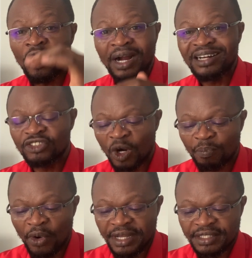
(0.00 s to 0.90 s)
can drop
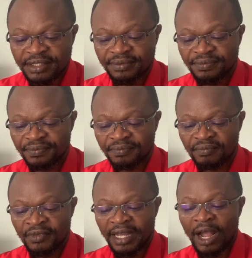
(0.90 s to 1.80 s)
points.
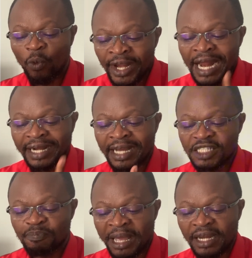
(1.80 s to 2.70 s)
A win
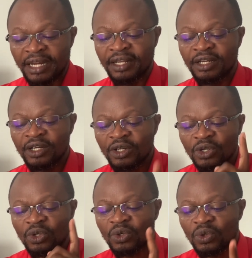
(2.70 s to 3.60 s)
against Burnley,
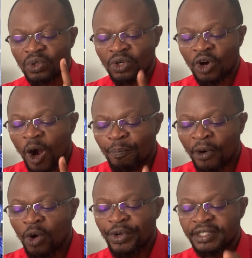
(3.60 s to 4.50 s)

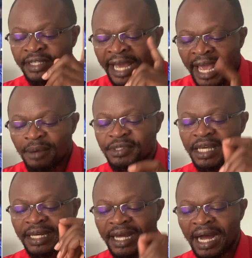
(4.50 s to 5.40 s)
coupled with games
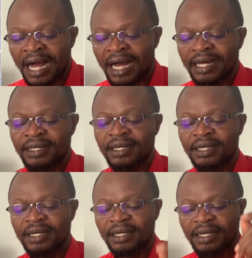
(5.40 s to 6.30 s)
in hand
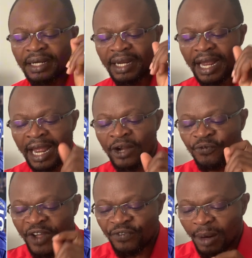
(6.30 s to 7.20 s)
and
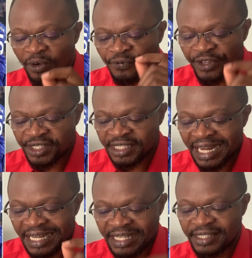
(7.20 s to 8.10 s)
favorable fixture
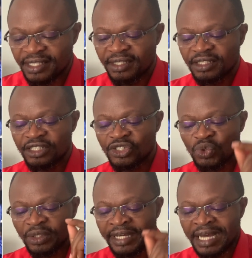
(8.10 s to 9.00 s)
list,
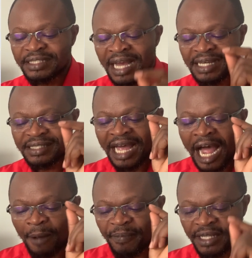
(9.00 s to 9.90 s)
should get us
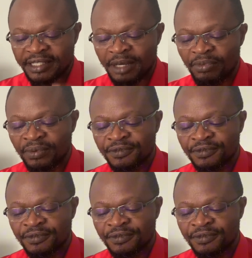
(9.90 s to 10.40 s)
up the table.